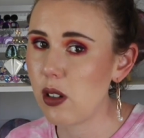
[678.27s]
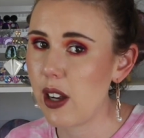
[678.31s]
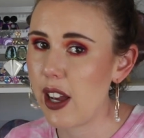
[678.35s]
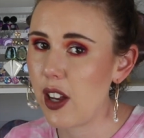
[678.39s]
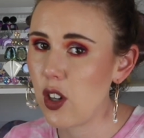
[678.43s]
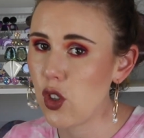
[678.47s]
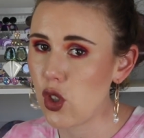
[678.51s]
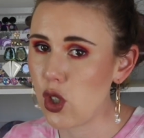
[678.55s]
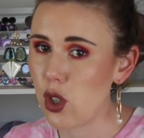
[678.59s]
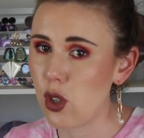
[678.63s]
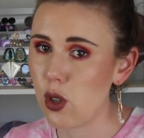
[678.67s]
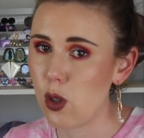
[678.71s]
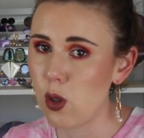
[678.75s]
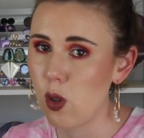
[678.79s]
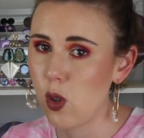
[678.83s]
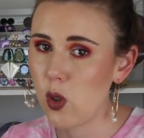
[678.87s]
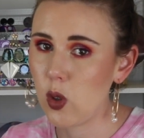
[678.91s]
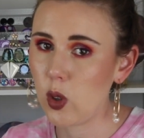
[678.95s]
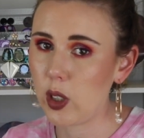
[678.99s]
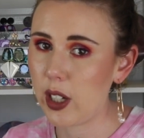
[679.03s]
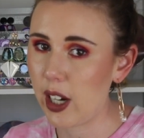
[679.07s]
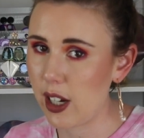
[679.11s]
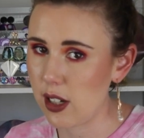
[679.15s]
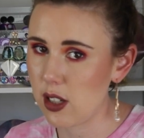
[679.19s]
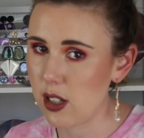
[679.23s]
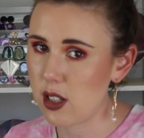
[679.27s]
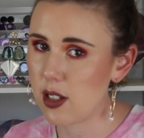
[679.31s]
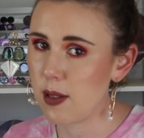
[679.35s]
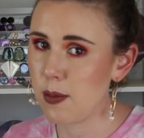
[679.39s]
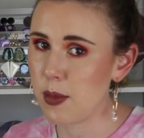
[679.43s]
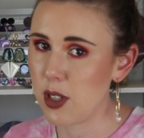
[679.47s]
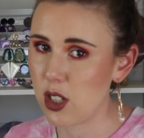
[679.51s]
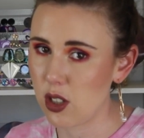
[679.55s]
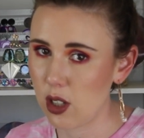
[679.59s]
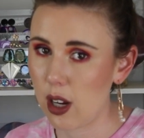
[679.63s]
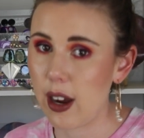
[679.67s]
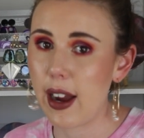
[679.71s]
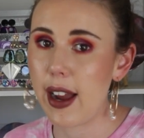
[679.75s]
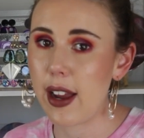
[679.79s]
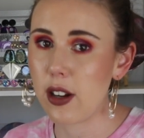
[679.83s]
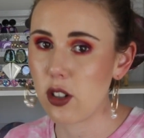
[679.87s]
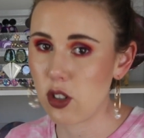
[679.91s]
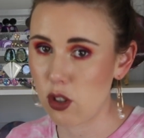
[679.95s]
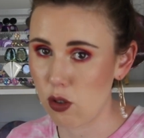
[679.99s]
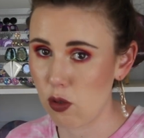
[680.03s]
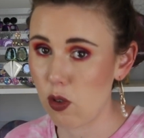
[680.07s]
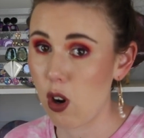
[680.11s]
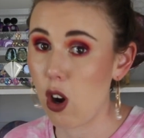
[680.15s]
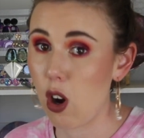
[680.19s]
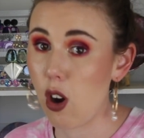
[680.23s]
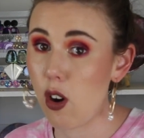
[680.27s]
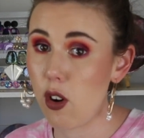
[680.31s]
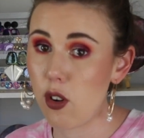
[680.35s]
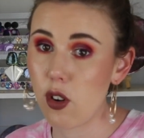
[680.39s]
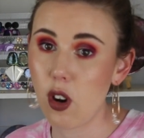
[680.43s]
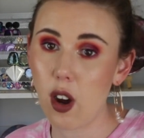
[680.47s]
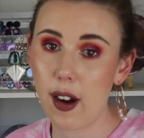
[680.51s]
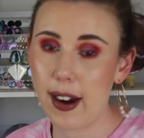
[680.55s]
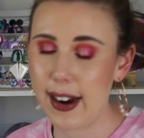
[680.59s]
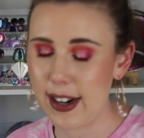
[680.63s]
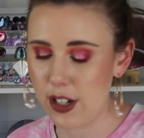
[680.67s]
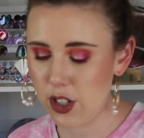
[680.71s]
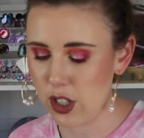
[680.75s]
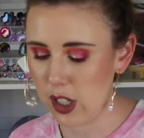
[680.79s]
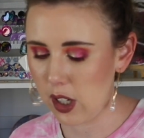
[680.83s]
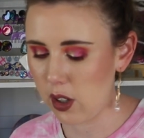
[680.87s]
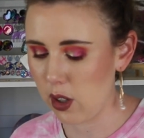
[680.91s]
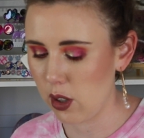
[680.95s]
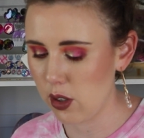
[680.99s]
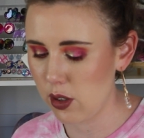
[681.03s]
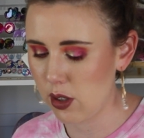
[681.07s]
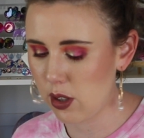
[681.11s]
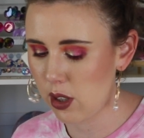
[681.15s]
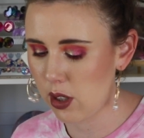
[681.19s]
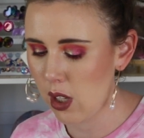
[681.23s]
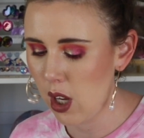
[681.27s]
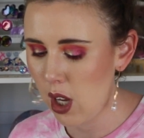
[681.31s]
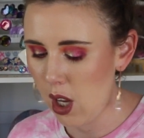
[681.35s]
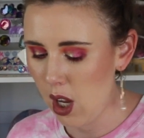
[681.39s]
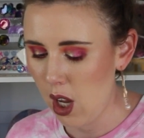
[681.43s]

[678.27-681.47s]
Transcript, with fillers: and you custom design your own eyeshadows